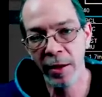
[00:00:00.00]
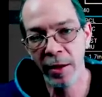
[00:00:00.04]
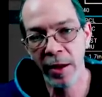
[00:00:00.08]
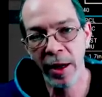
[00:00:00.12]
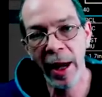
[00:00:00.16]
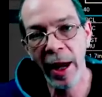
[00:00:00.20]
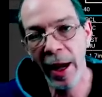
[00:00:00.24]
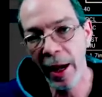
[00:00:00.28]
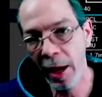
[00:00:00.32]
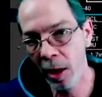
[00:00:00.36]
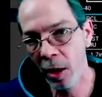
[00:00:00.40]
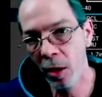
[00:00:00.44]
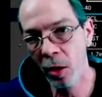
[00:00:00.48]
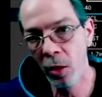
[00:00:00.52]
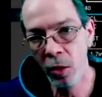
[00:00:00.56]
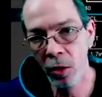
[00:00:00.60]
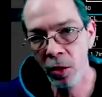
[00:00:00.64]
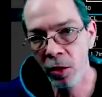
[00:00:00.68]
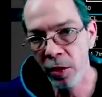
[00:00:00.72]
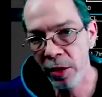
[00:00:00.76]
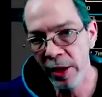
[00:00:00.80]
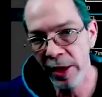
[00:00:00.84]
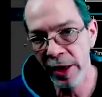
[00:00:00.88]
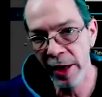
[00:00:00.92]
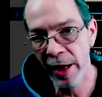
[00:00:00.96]
hail
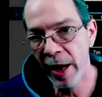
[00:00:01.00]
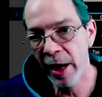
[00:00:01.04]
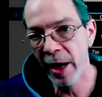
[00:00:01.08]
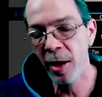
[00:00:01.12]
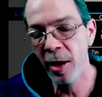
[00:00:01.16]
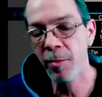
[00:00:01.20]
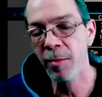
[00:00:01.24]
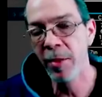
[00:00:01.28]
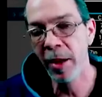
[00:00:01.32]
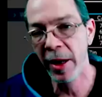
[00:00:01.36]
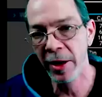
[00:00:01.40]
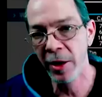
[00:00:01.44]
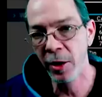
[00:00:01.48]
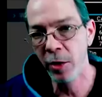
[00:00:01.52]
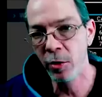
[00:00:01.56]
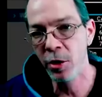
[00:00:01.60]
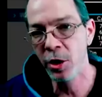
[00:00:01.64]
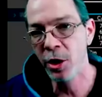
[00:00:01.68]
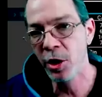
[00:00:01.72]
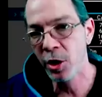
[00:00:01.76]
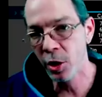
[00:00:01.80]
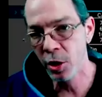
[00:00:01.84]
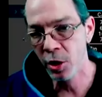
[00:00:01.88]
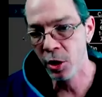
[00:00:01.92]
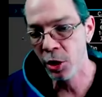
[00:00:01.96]
yet, but I do
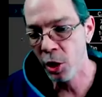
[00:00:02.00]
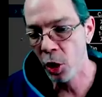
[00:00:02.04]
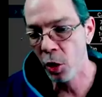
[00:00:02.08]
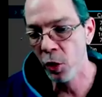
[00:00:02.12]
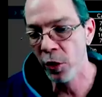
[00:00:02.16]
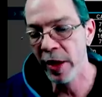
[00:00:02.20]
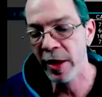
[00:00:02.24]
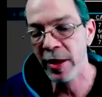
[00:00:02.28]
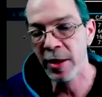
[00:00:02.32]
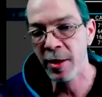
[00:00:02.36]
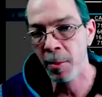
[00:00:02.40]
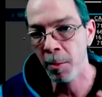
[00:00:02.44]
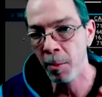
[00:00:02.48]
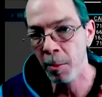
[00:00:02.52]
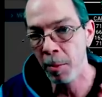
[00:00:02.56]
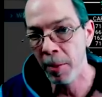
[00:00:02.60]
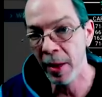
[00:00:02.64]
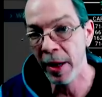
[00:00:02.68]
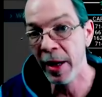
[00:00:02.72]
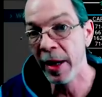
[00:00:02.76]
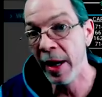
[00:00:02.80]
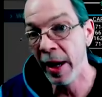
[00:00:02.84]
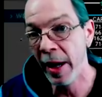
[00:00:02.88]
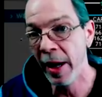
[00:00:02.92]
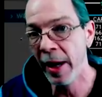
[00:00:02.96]
show that some
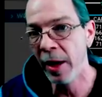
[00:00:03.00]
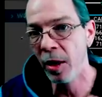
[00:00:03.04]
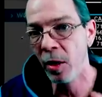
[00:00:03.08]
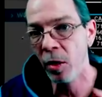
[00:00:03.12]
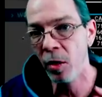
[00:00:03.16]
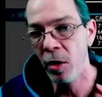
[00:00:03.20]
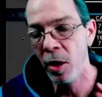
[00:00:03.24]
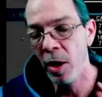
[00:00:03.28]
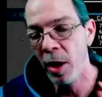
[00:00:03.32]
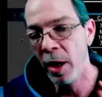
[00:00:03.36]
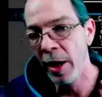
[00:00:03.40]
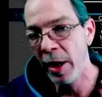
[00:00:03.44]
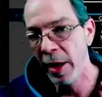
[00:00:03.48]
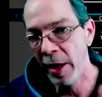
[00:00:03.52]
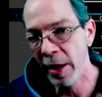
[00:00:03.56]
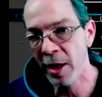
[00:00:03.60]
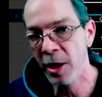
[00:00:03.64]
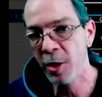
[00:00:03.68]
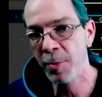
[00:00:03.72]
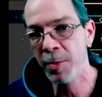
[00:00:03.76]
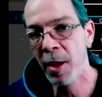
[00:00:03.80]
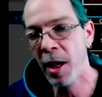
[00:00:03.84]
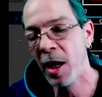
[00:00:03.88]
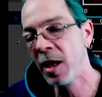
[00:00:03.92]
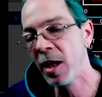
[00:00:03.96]
big hail is
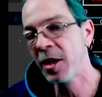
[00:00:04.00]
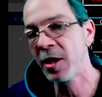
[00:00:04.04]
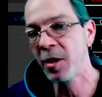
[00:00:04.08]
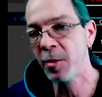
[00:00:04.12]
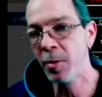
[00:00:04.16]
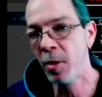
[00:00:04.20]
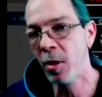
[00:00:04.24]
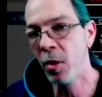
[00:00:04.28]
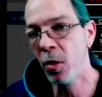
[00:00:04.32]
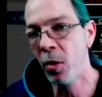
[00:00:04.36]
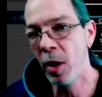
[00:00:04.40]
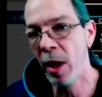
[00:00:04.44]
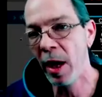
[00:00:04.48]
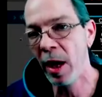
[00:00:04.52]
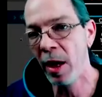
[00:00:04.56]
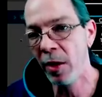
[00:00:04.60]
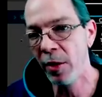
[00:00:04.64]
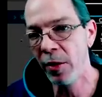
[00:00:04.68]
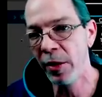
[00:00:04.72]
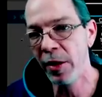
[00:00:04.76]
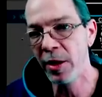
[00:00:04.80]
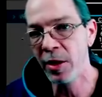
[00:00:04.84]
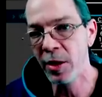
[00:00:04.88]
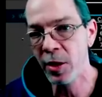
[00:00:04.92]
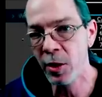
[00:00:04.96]
possible out of
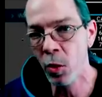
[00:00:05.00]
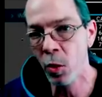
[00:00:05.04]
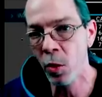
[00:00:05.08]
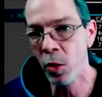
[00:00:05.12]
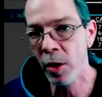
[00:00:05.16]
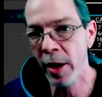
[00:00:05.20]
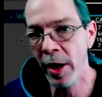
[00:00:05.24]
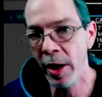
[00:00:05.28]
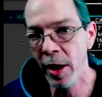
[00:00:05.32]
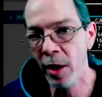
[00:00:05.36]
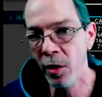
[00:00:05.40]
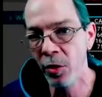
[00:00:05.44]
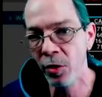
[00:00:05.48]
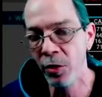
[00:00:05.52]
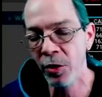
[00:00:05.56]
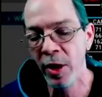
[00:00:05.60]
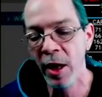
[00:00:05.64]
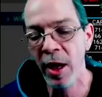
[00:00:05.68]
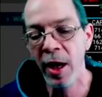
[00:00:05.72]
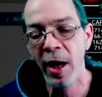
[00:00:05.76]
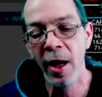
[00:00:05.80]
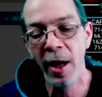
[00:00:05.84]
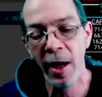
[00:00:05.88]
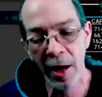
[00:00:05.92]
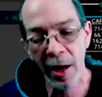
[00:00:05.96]
these tornadoes
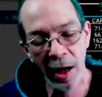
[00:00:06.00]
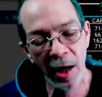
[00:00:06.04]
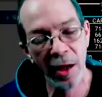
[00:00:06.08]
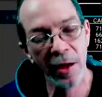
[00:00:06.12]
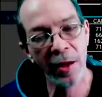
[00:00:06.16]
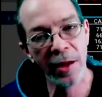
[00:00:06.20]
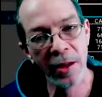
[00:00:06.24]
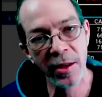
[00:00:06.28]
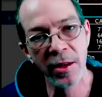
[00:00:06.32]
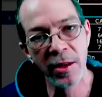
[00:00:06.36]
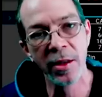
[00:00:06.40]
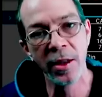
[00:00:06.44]
and all these,